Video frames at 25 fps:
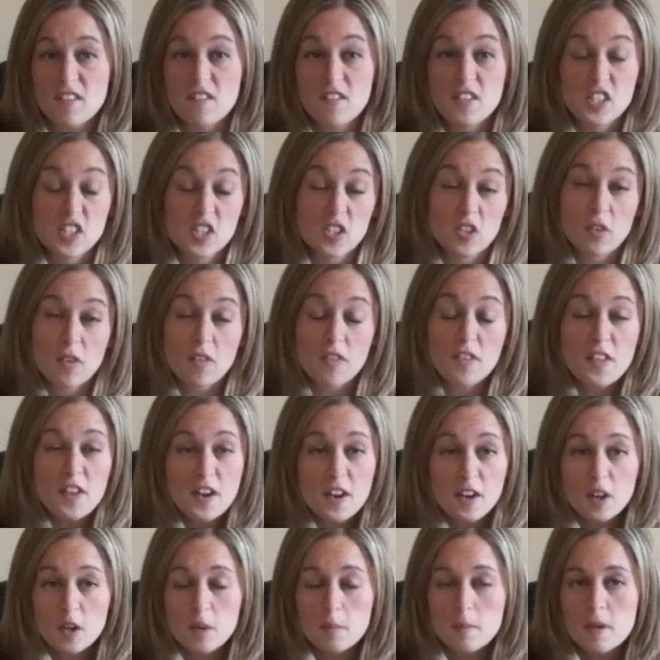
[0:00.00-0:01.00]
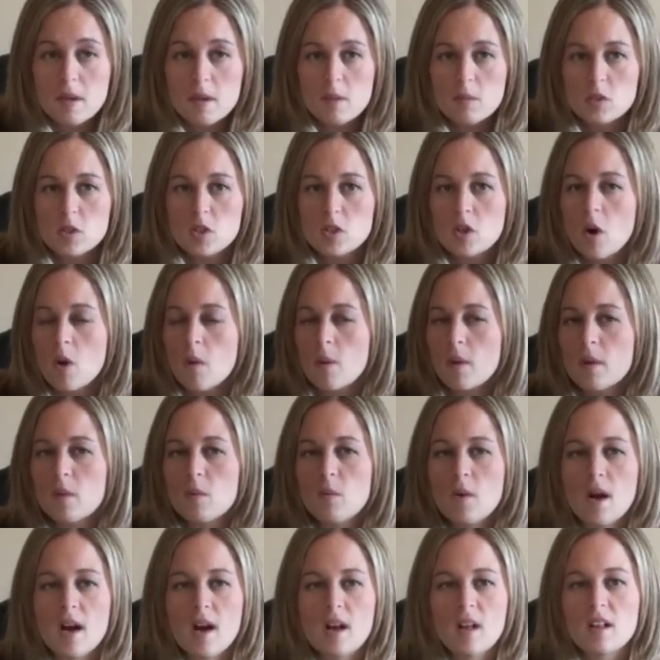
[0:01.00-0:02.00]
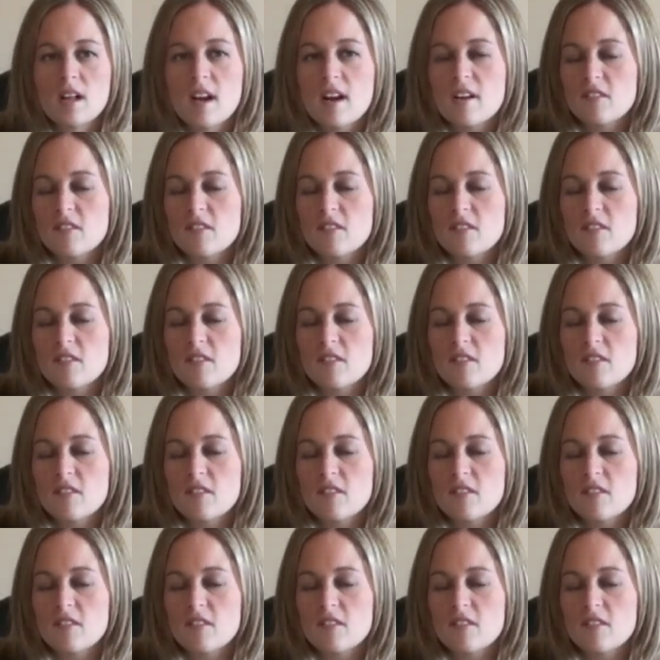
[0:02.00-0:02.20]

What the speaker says: physical therapy was going well,